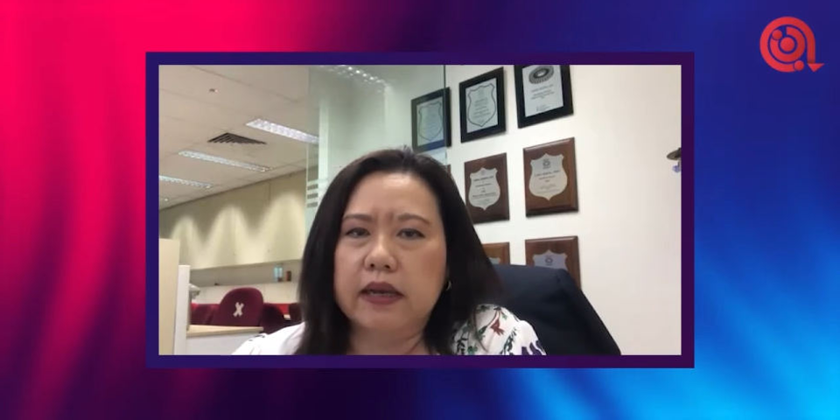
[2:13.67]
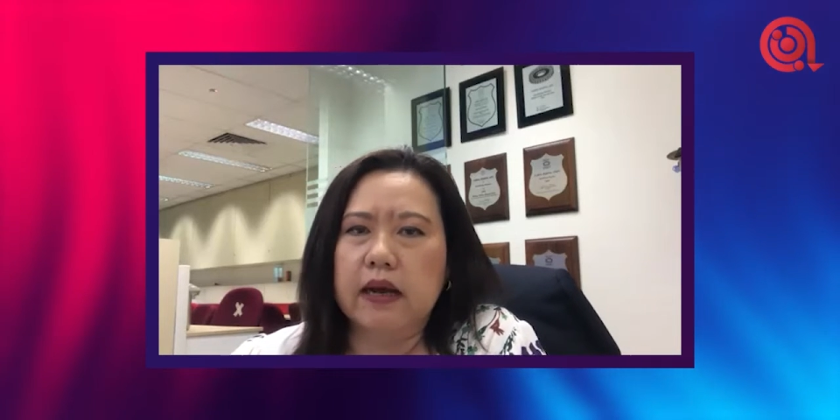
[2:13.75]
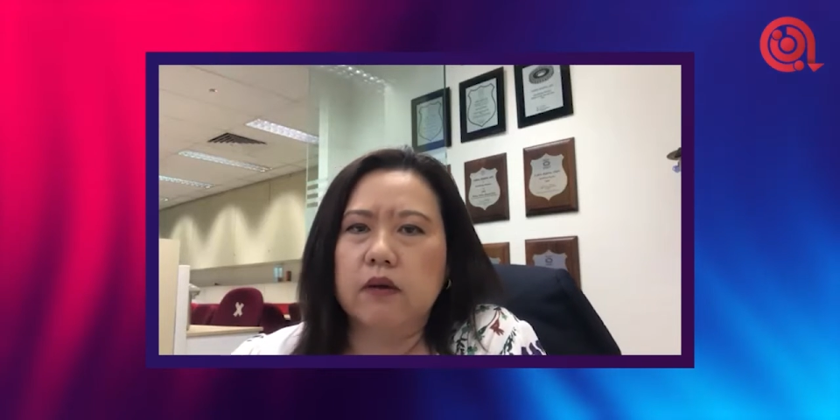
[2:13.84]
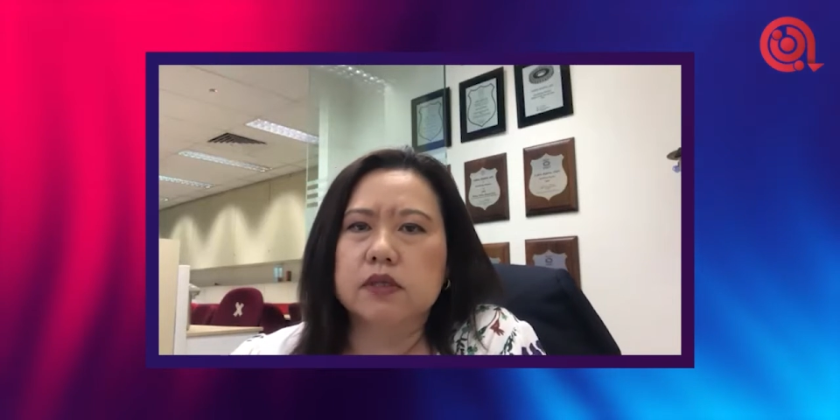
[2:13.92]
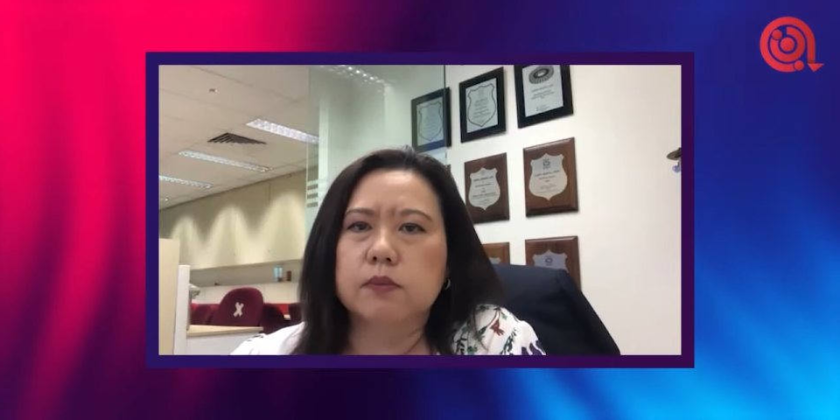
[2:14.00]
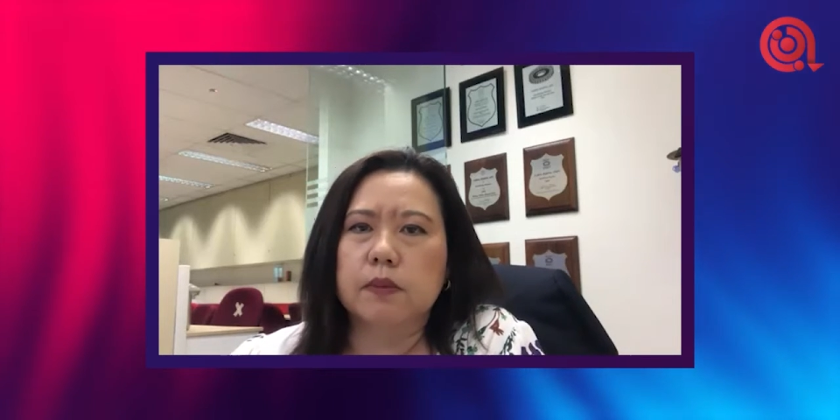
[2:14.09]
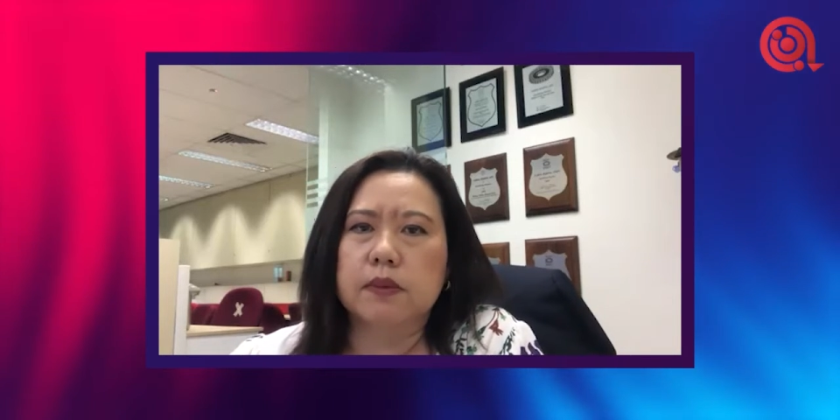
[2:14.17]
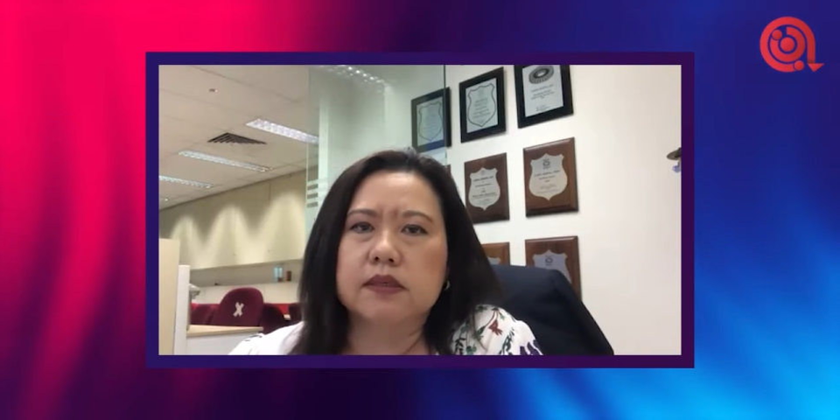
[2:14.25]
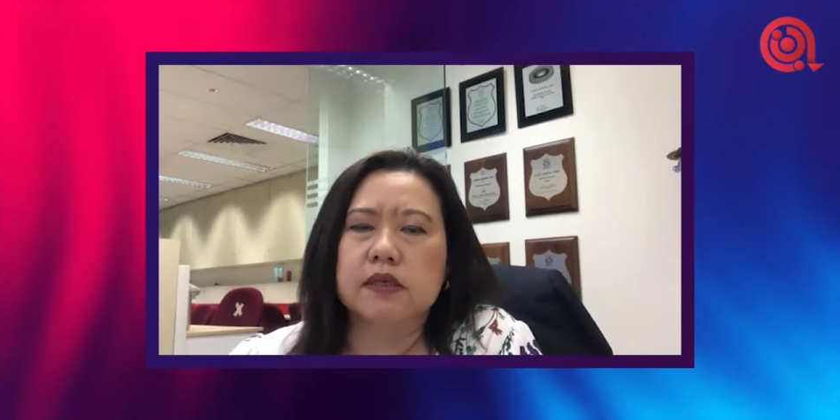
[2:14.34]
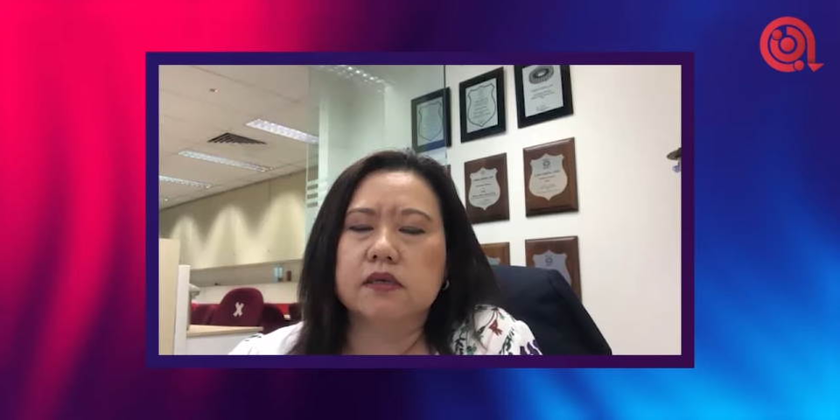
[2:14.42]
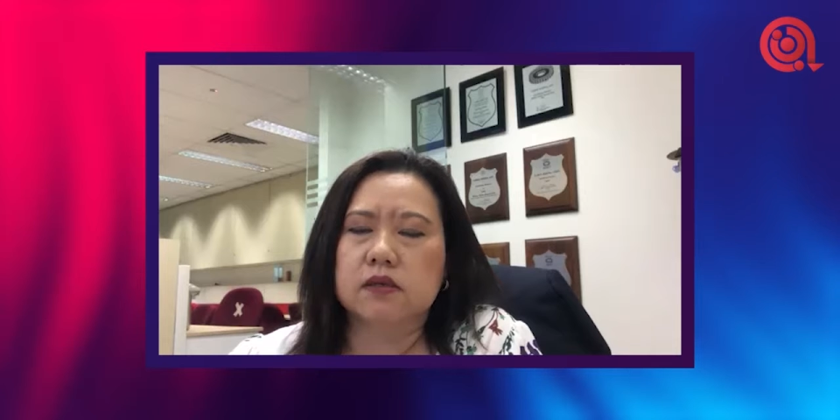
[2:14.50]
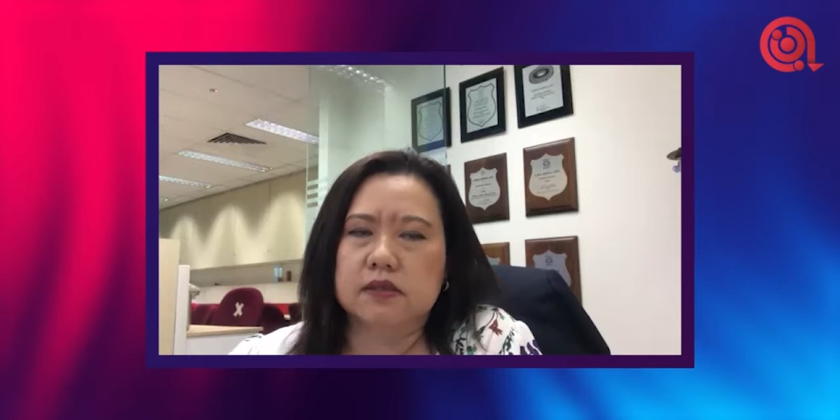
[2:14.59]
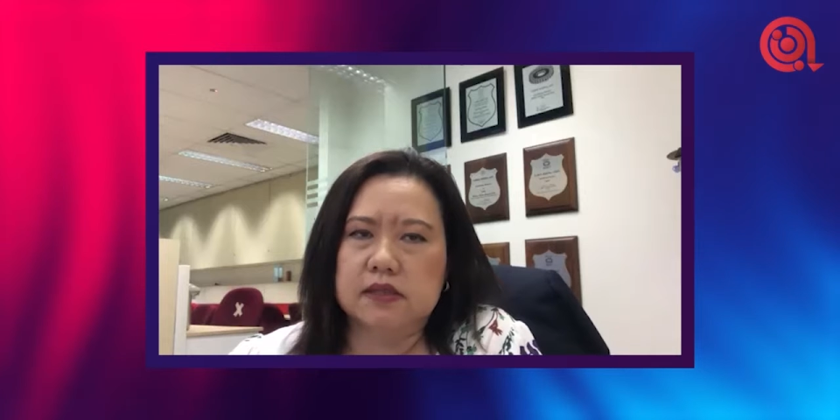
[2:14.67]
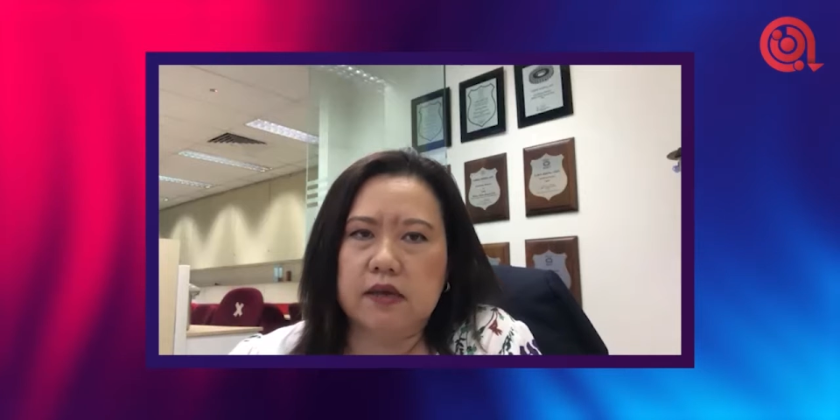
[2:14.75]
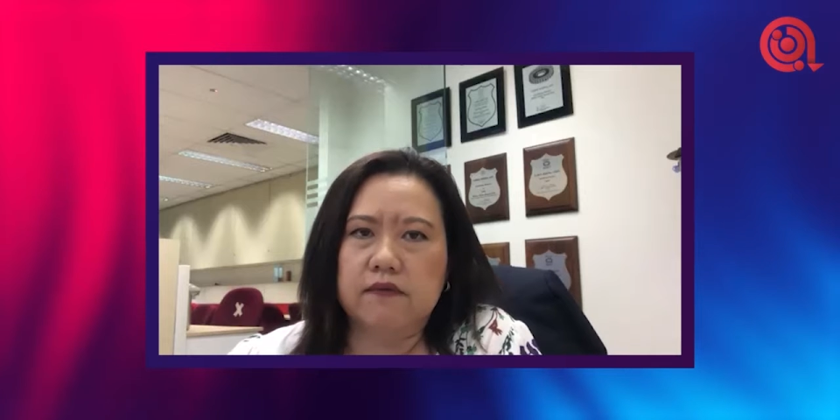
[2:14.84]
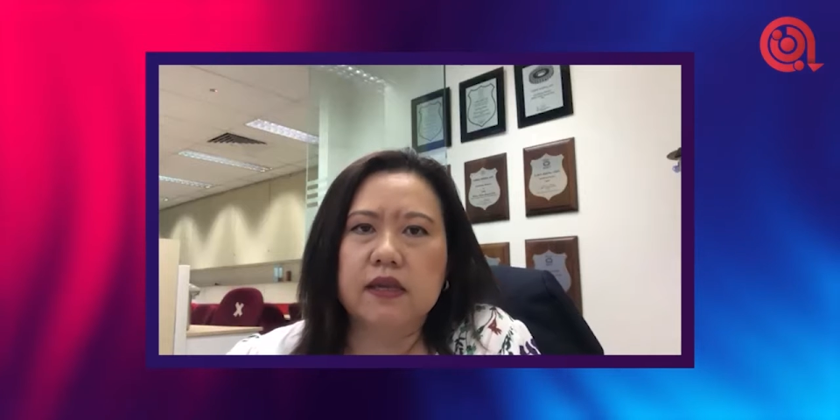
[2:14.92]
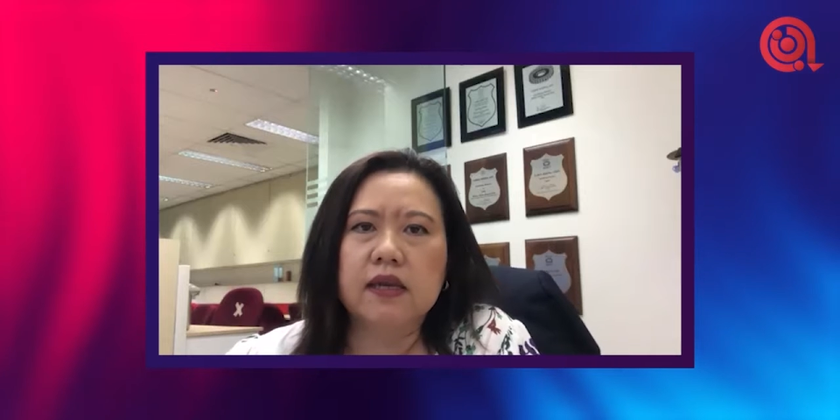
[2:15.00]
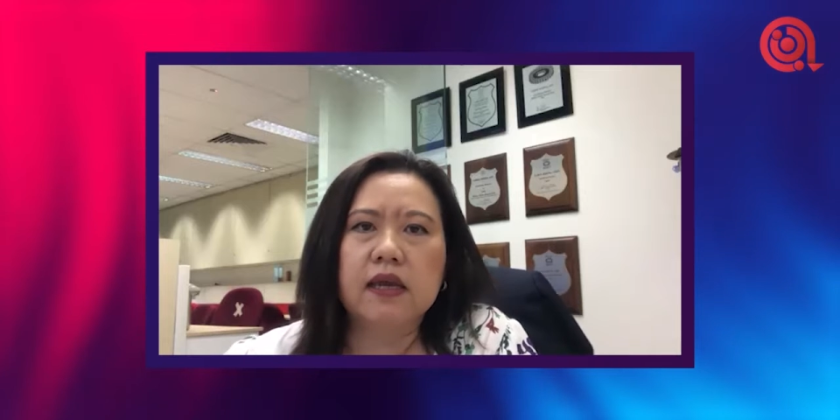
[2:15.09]
hours, maybe 6 or
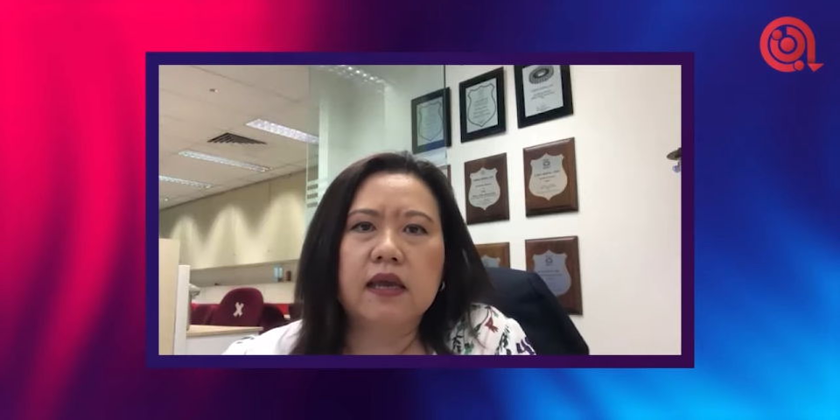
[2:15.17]
7,